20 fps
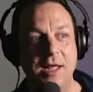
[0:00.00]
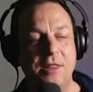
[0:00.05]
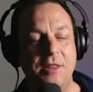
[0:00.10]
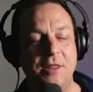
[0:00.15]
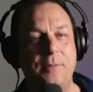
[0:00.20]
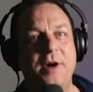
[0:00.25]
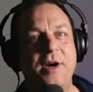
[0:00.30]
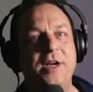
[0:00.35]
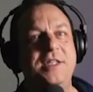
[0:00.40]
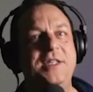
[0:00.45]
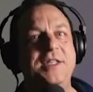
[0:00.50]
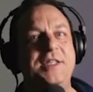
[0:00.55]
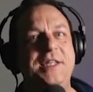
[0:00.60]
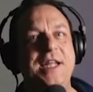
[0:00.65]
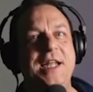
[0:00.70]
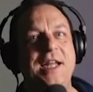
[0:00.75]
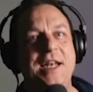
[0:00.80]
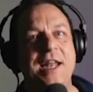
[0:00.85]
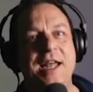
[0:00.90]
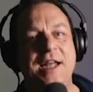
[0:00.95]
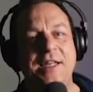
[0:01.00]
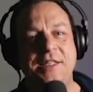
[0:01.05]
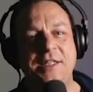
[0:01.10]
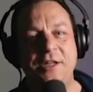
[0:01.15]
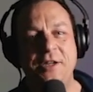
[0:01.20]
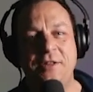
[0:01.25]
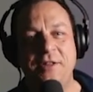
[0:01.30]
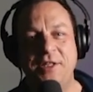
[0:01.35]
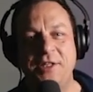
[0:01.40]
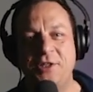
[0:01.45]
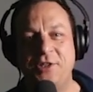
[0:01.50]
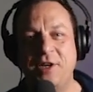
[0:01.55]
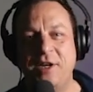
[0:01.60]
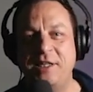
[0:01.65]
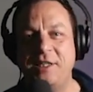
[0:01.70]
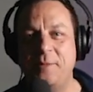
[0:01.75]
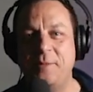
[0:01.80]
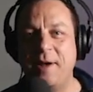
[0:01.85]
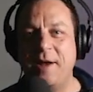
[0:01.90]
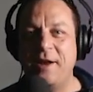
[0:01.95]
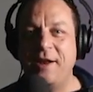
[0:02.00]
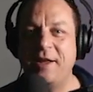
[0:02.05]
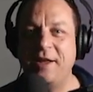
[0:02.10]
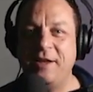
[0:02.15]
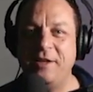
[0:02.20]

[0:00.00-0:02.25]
the person sitting next to you that's stressed about it.